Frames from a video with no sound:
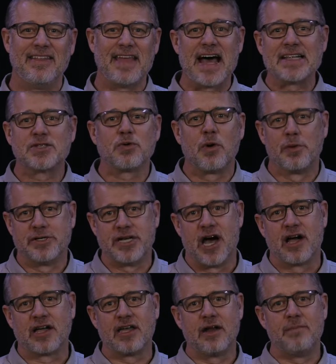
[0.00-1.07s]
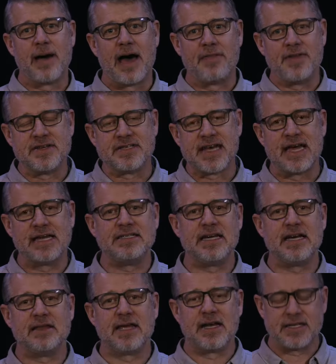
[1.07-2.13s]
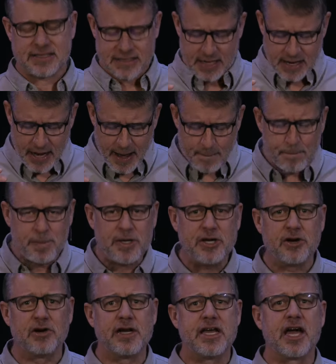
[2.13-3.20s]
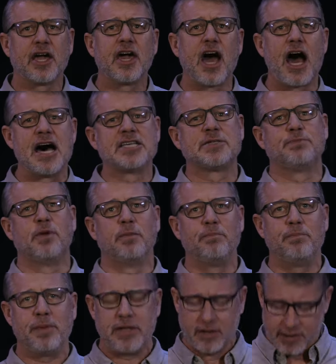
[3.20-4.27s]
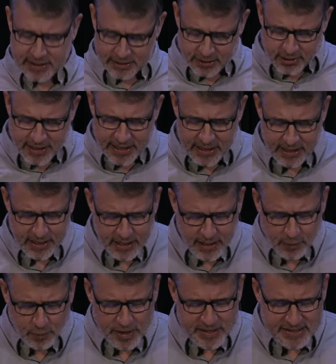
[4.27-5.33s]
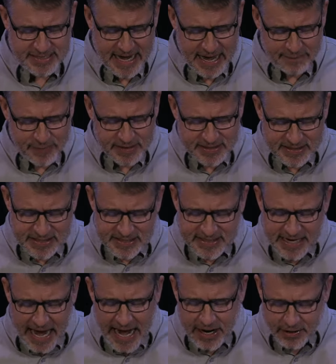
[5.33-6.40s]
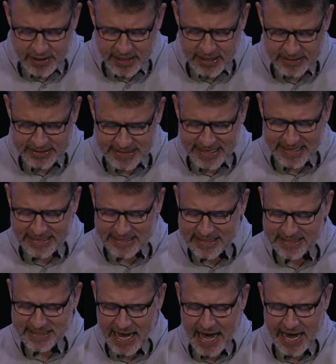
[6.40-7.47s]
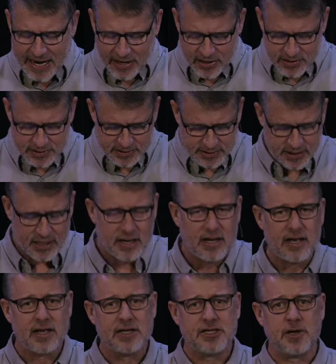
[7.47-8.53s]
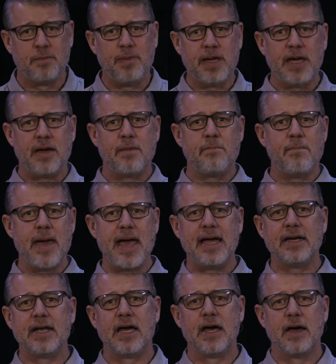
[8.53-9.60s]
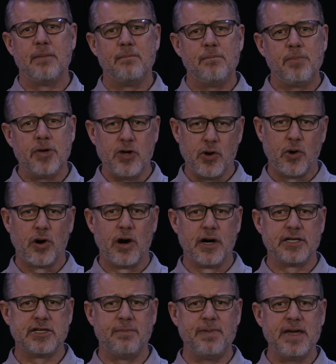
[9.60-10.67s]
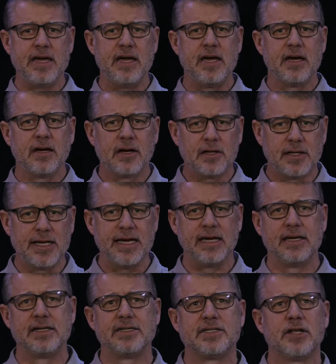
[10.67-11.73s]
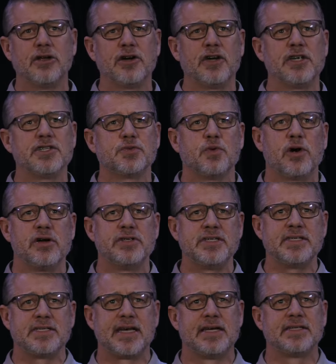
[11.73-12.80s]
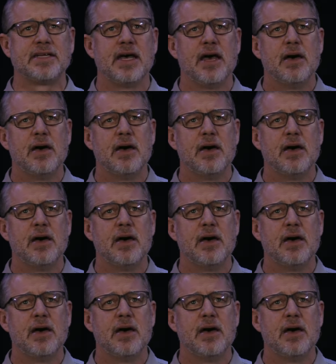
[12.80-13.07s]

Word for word: That's what we're talking about. This idea that it's a purity, a gospel purity. And look at what David's desire is. He desires to be made pure, to be clean. And so look at his words. He says,